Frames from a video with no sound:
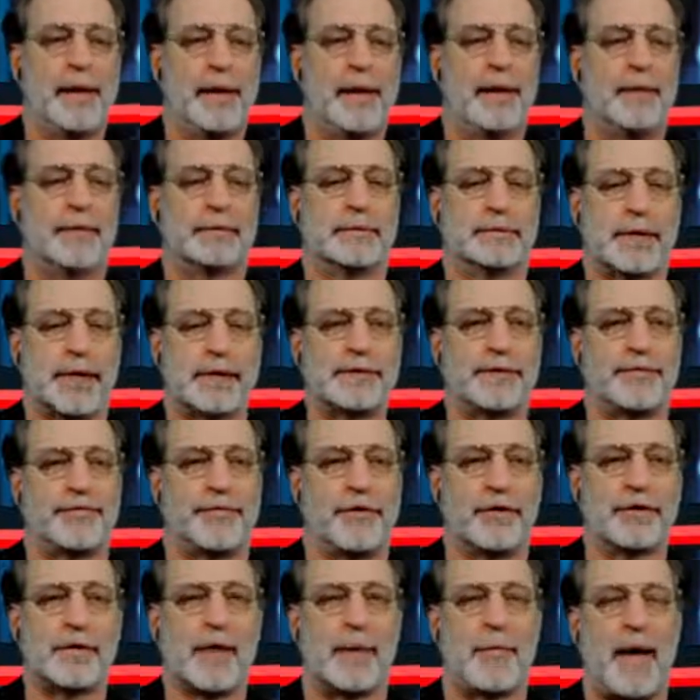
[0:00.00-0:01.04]
that's the
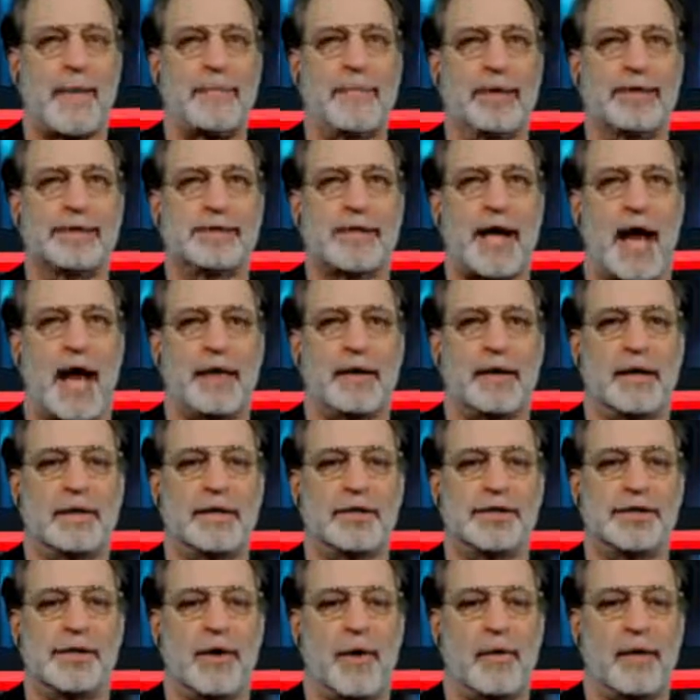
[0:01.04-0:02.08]
first time I've been silent on this
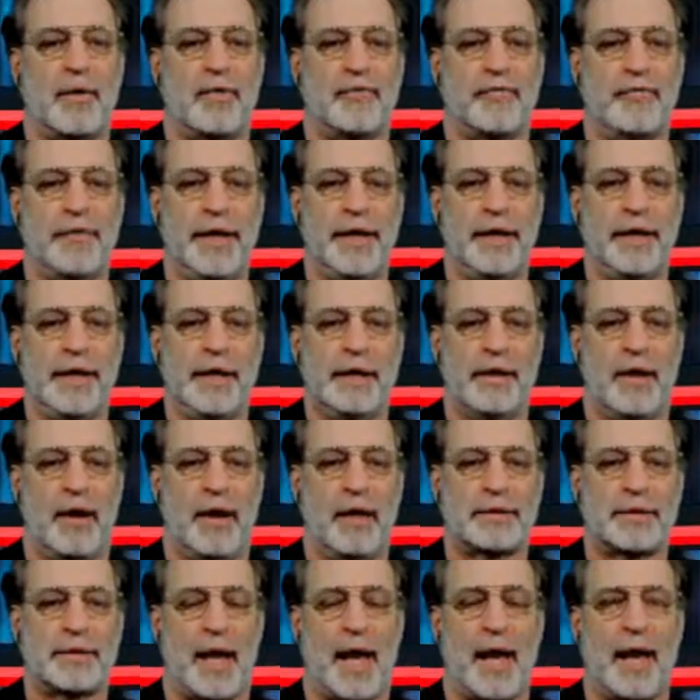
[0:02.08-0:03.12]
show in a really long
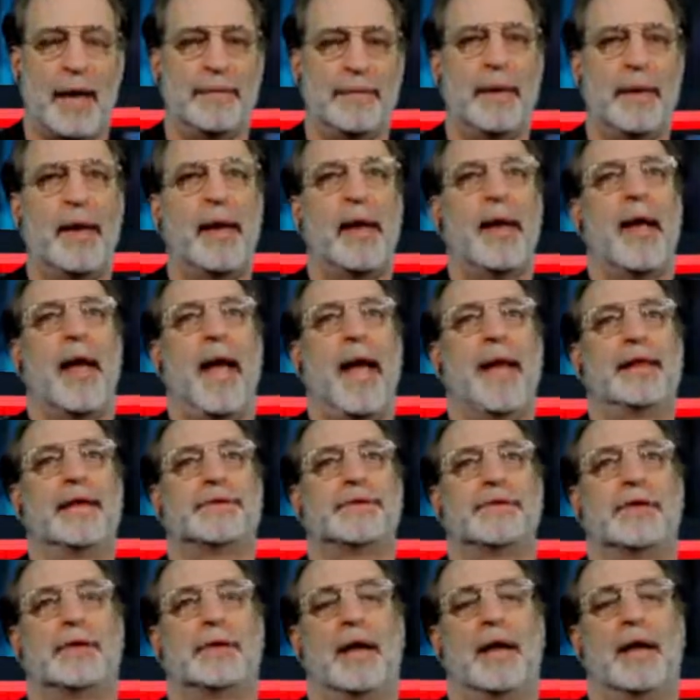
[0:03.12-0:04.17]
time. Hey,
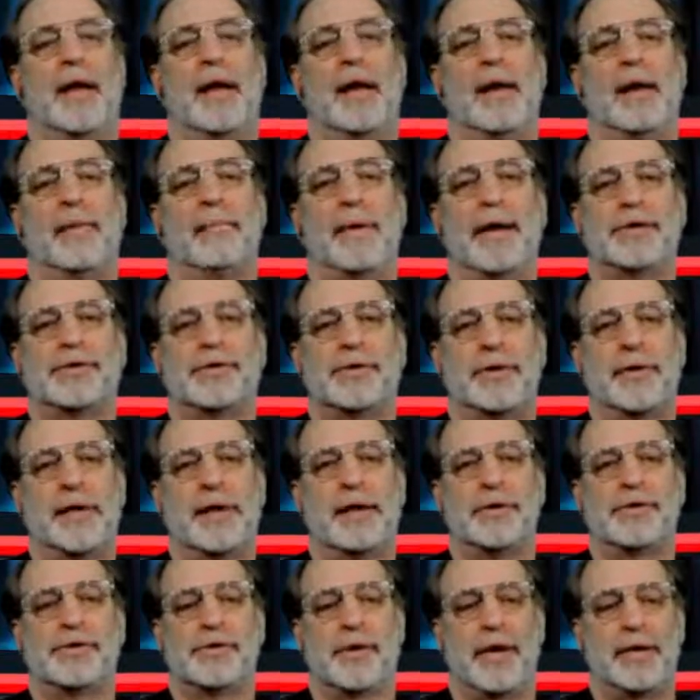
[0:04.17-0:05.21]
listen, make sure you
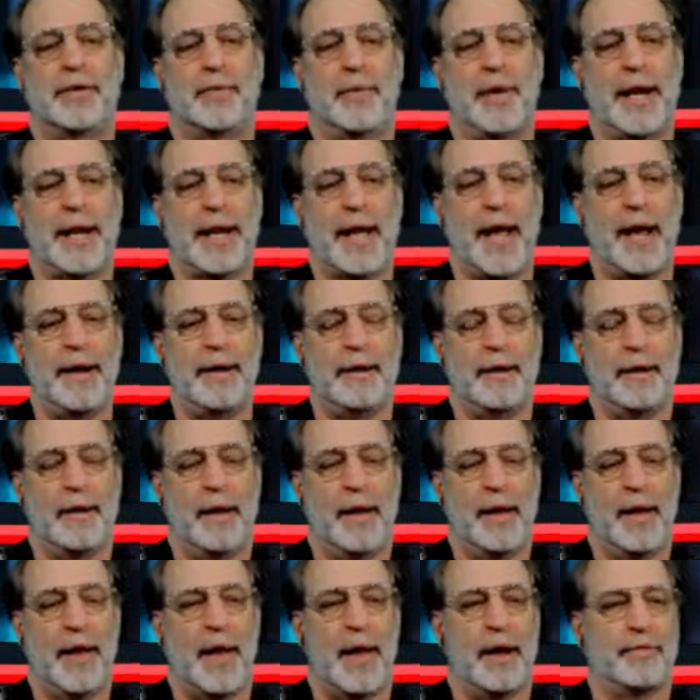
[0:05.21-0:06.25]
enjoy the weekend,
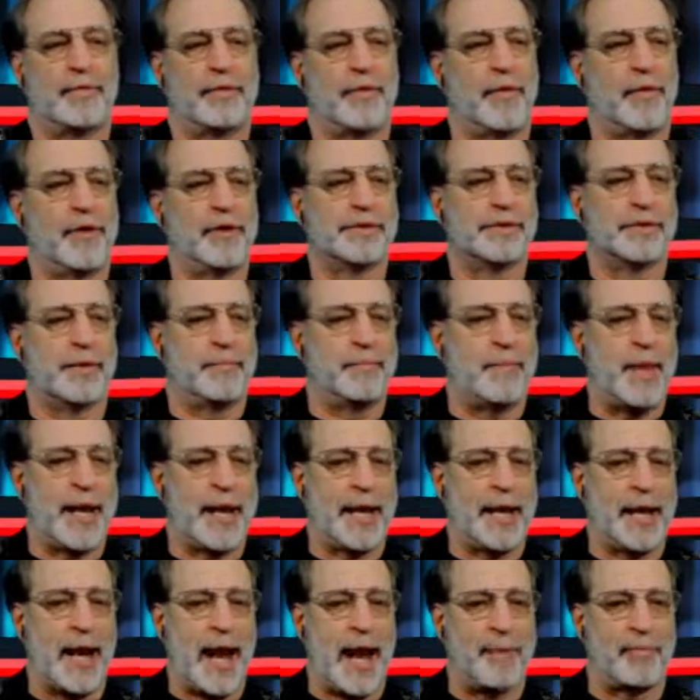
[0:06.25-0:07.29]
and, of course, make
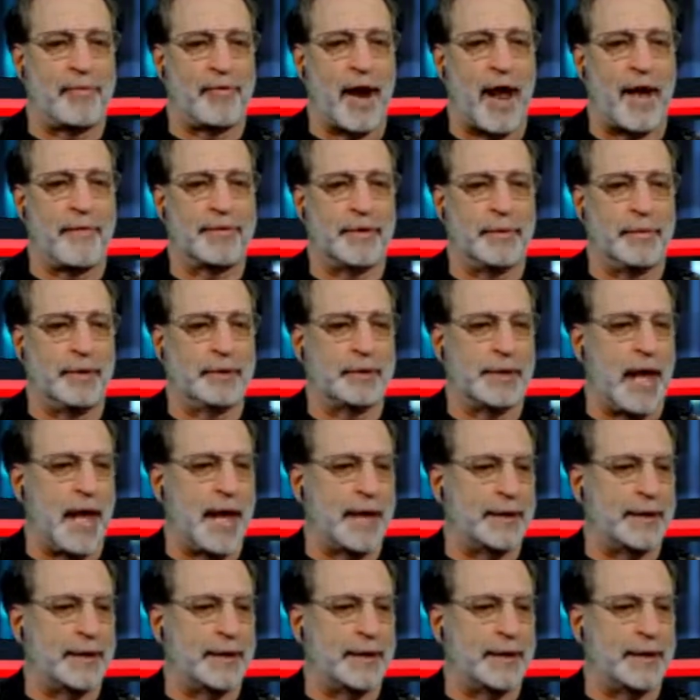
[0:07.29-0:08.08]
it a profitable day.